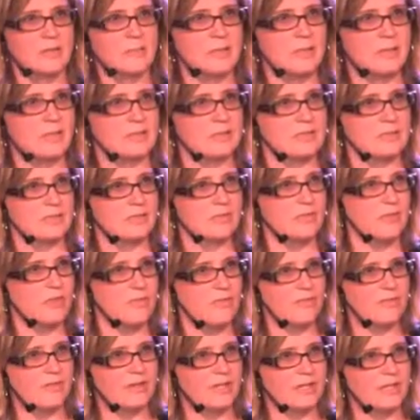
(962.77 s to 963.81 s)
Because do you
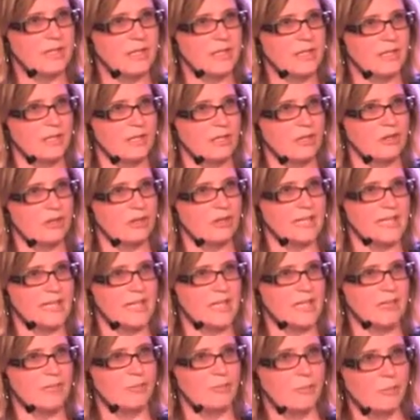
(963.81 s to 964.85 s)
feel like you're
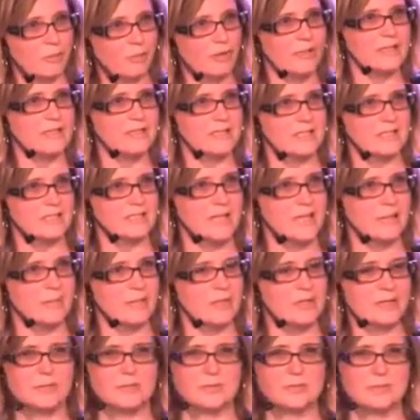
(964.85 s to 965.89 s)
getting 46
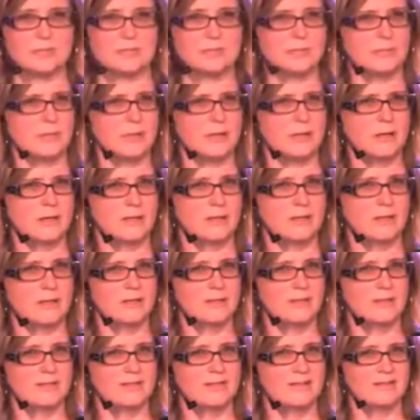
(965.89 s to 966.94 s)
IBUs in this beer?
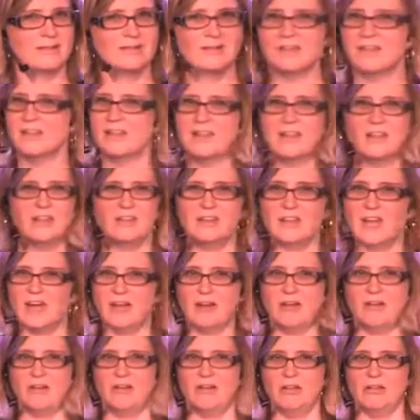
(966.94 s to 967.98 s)
Not
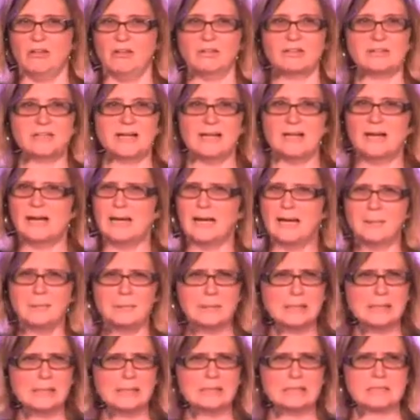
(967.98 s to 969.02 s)
at all. It's not
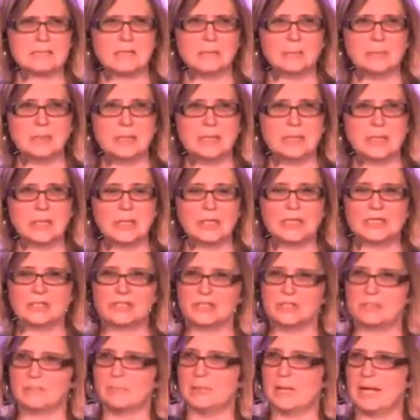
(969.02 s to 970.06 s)
hoppy. It's not bitter. It
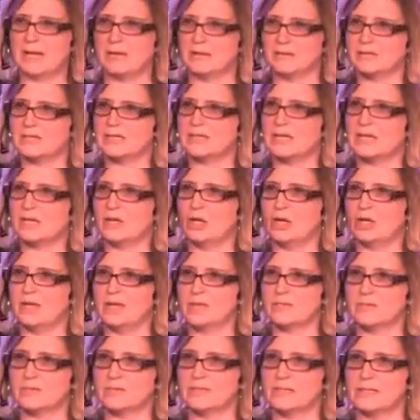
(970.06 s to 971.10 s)
just balances out all
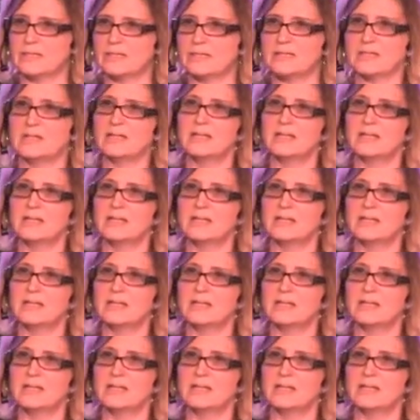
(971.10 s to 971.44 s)
that sweetness.